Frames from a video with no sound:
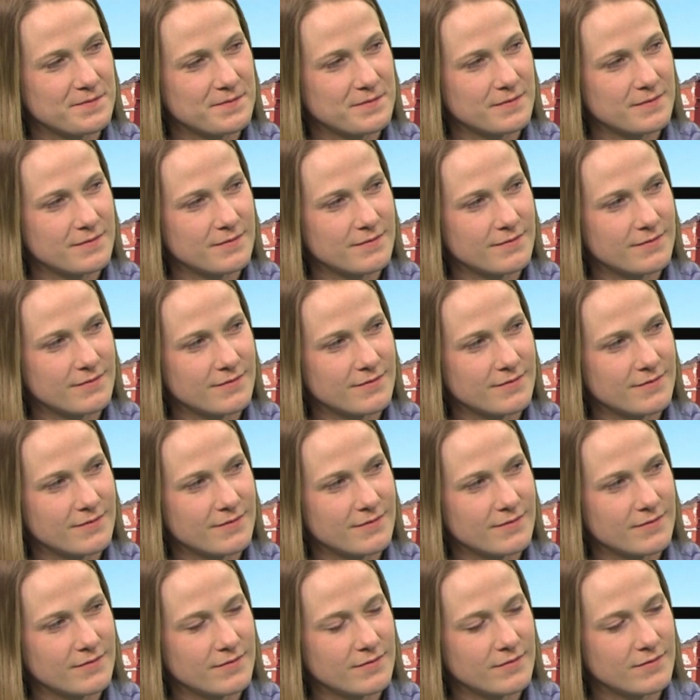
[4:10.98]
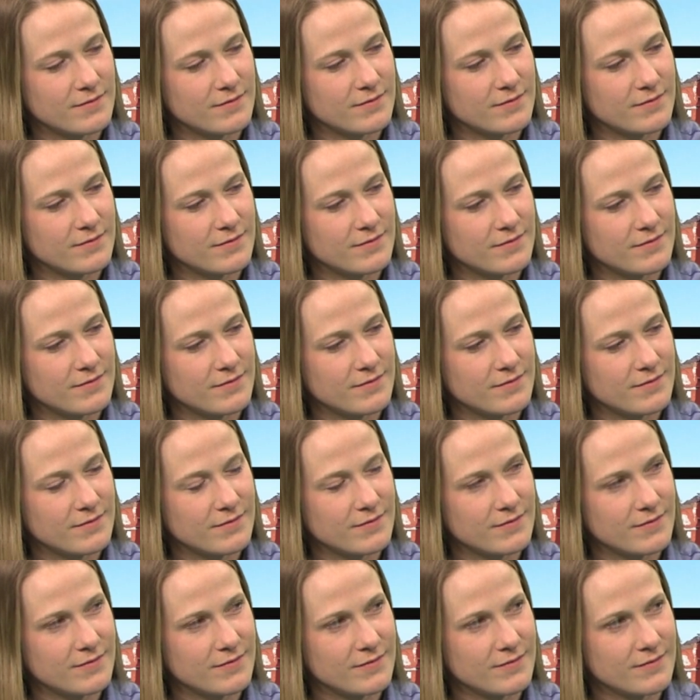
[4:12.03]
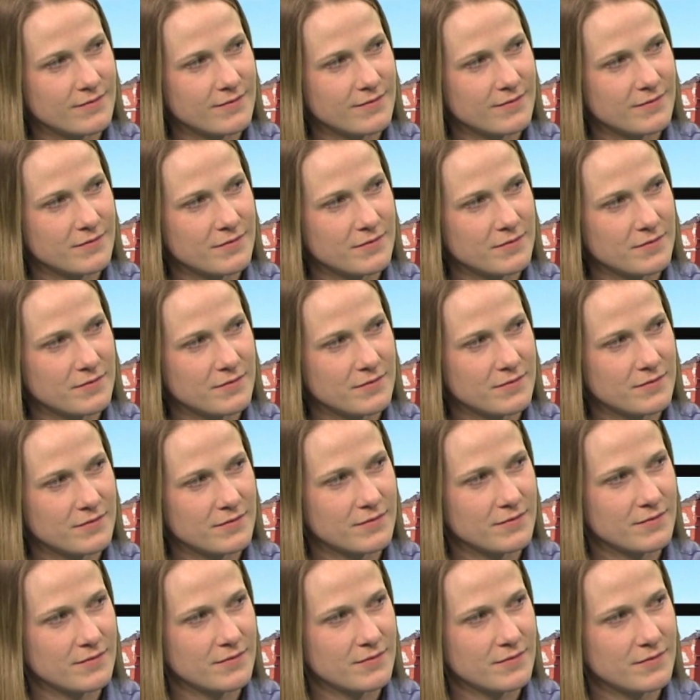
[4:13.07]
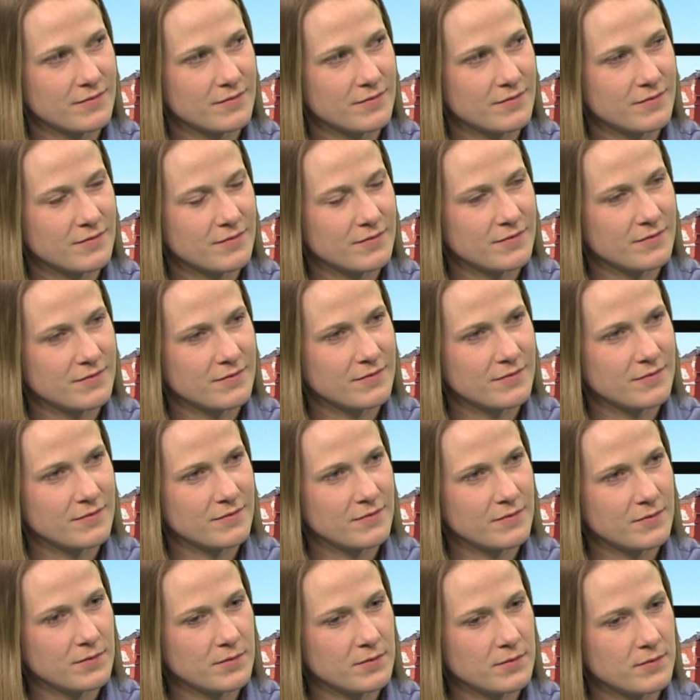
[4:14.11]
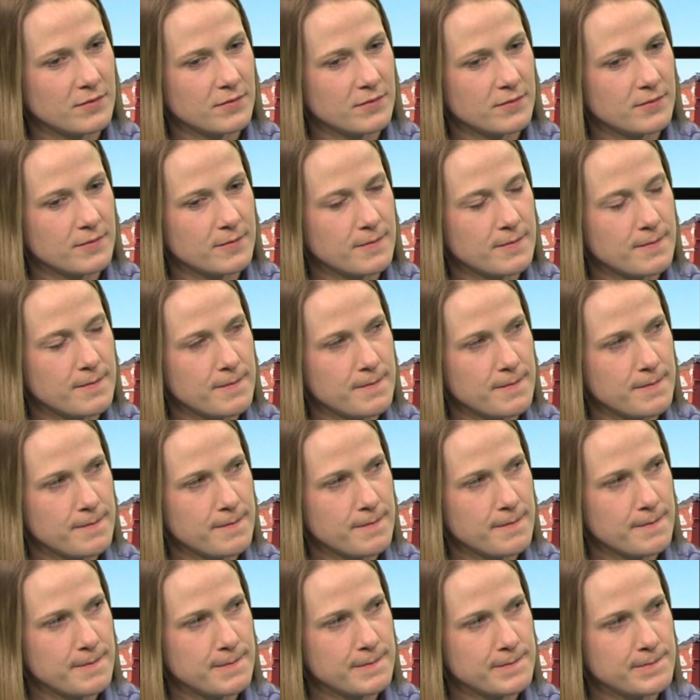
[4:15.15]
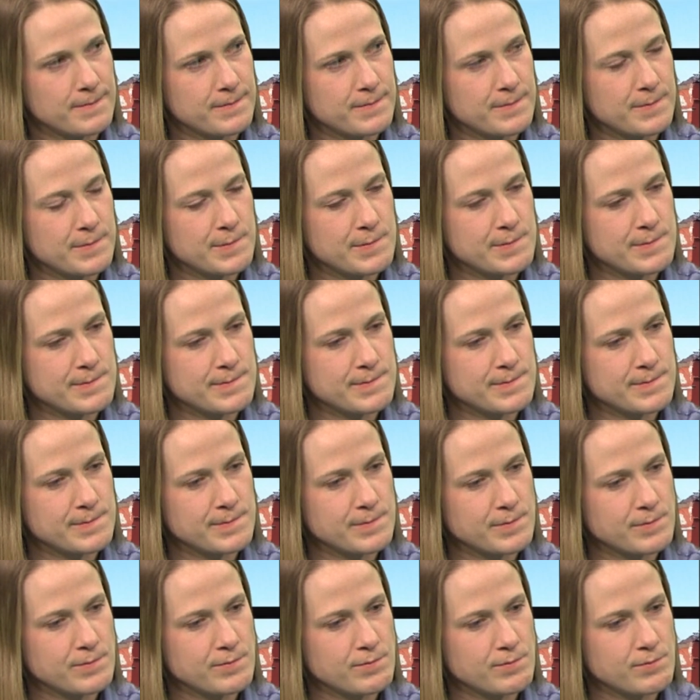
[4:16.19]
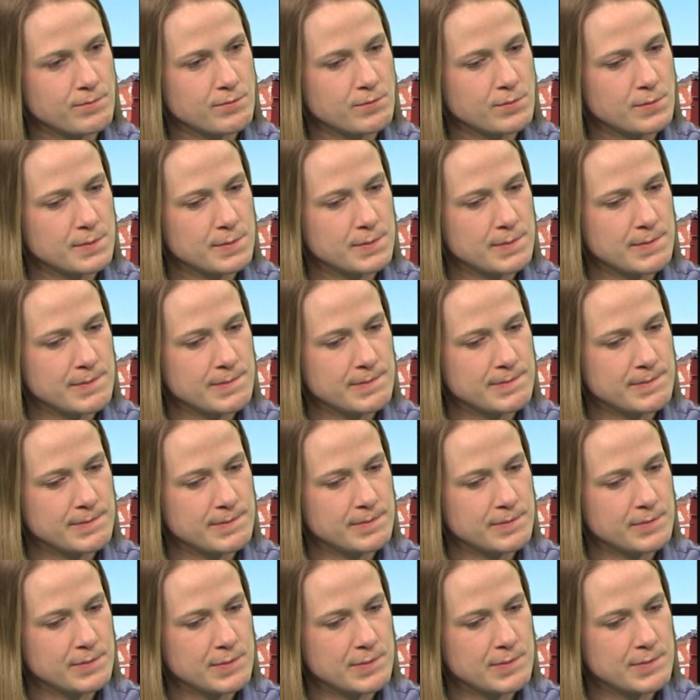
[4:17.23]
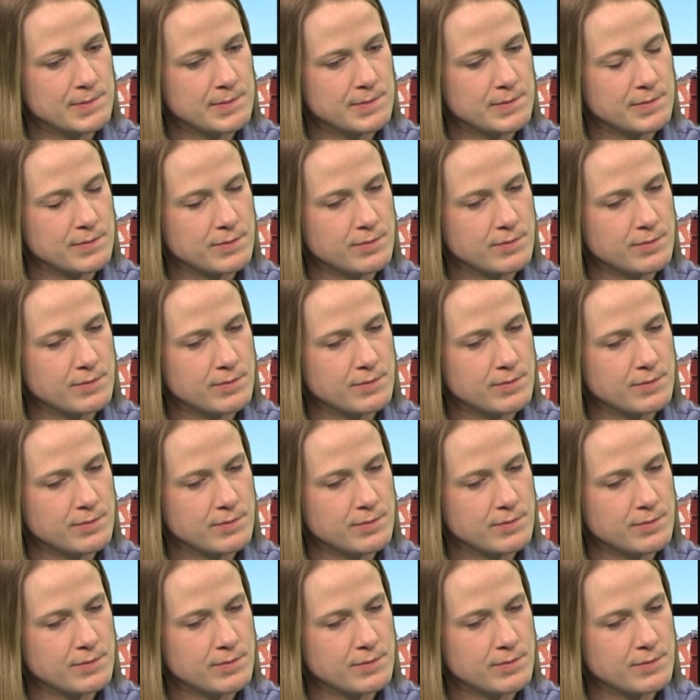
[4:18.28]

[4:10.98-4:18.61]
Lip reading: (silent)